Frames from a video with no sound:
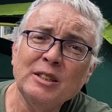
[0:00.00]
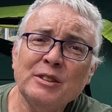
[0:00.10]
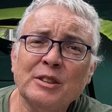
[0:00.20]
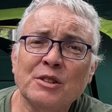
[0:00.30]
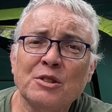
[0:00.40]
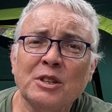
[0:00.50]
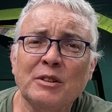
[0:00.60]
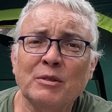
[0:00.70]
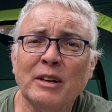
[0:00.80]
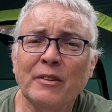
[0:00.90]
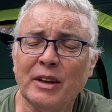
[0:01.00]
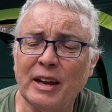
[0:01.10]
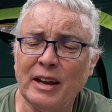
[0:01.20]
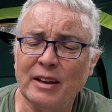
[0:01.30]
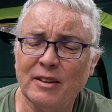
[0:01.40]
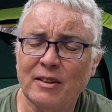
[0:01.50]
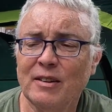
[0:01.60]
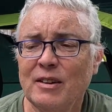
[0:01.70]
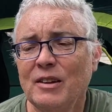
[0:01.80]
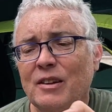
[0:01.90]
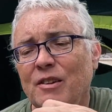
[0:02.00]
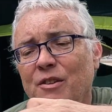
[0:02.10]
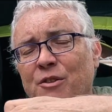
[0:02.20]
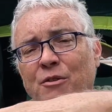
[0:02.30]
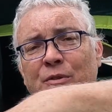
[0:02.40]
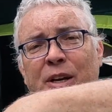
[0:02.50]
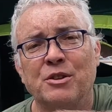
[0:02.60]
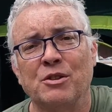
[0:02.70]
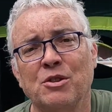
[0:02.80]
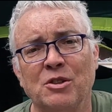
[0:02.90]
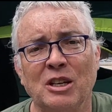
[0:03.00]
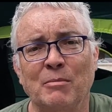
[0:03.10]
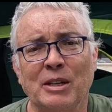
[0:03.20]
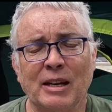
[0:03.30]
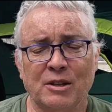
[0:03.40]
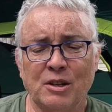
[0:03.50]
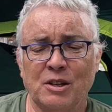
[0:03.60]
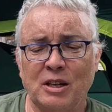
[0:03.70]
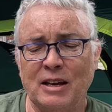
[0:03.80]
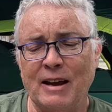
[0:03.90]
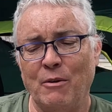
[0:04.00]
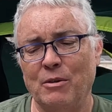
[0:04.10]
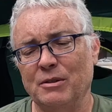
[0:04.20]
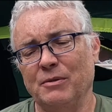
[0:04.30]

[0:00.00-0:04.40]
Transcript: you can see around there, that vents the steam and the excess heat out.